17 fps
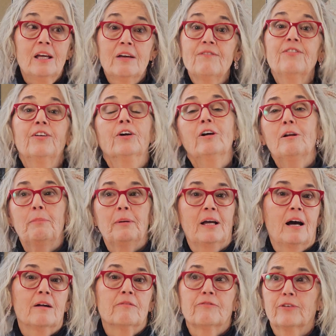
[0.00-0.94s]
If they're going to be
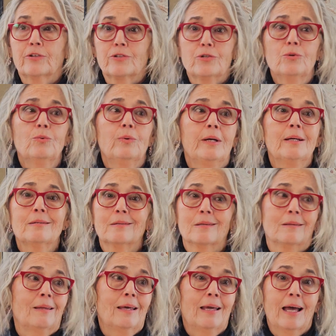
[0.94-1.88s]
gone for 2 weeks
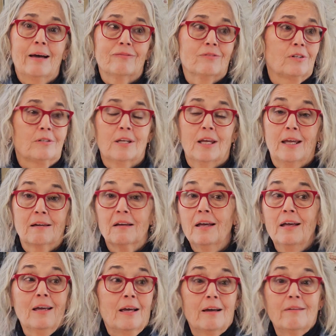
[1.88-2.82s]
and they have to
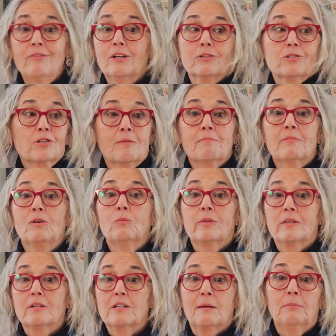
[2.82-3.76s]
and there's something
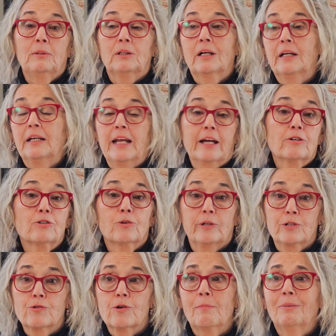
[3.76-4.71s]
with a double connect
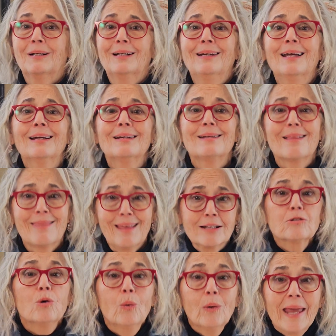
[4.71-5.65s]
or a triple connect,
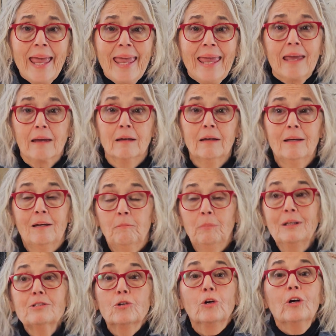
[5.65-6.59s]
that's okay,
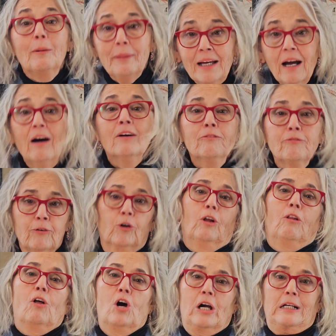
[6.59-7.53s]
because they're going to be gone for
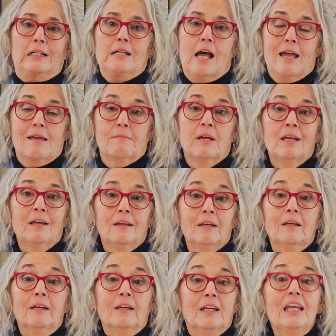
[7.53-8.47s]
a long time.
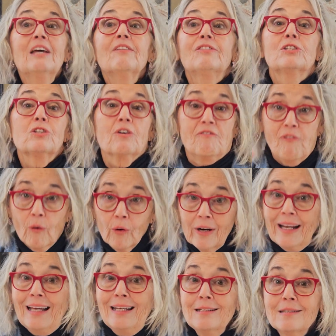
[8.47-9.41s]
If it's a
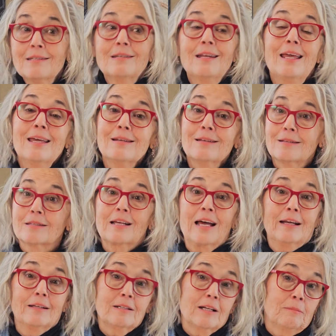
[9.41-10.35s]
4-night stay and it's
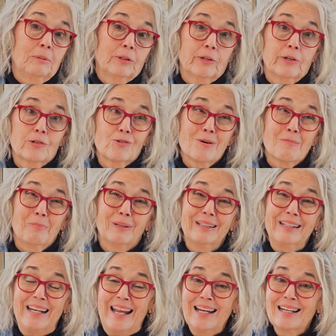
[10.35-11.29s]
got a double or a triple
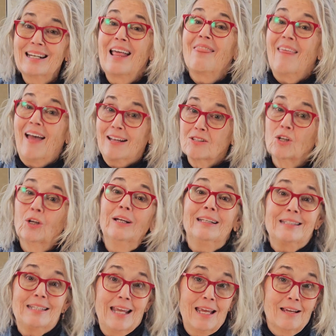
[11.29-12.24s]
connect, that's going
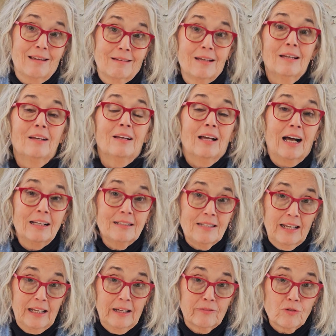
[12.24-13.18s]
to take a
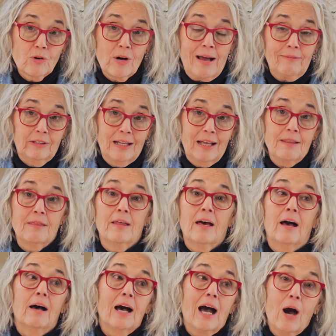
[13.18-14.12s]
day of travel on
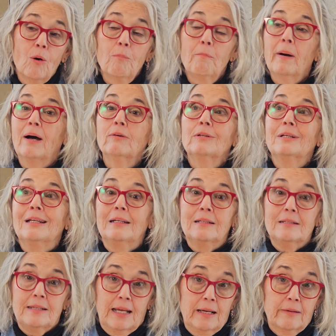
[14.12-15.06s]
the outbound and
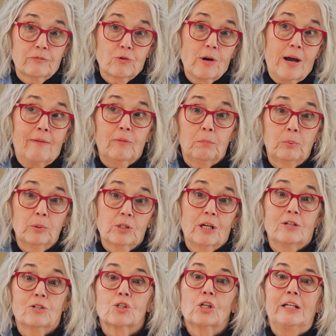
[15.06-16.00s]
a day of travel
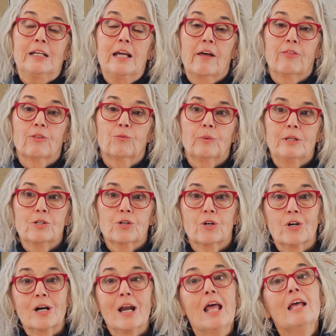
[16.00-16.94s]
potentially on the
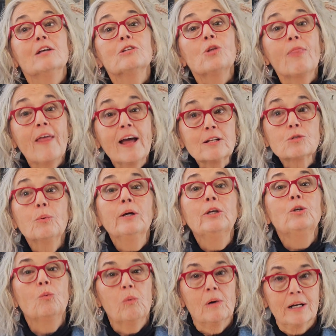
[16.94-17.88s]
return. So that's why
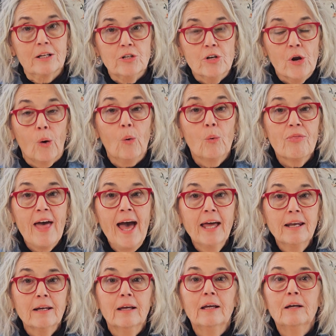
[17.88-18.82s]
you want to know
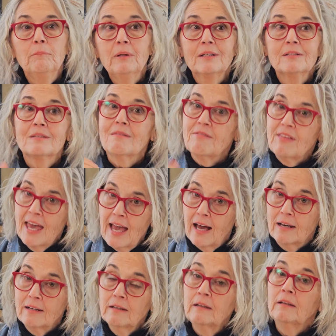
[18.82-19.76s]
that, because
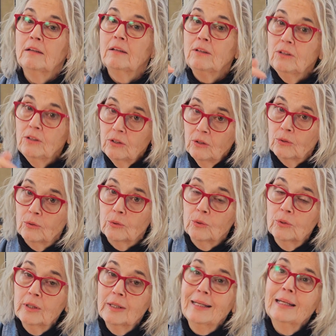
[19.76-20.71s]
then
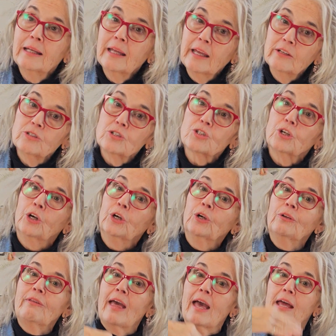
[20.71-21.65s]
you can
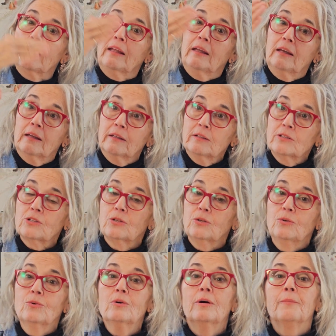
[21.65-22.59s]
turn that
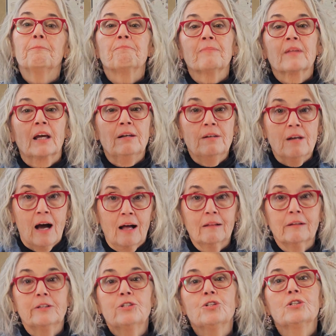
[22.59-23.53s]
into
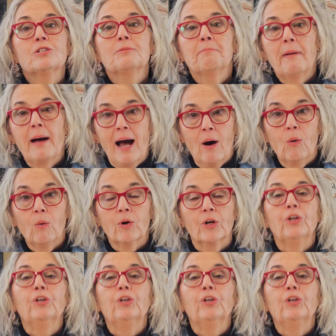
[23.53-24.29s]
knowledge is power.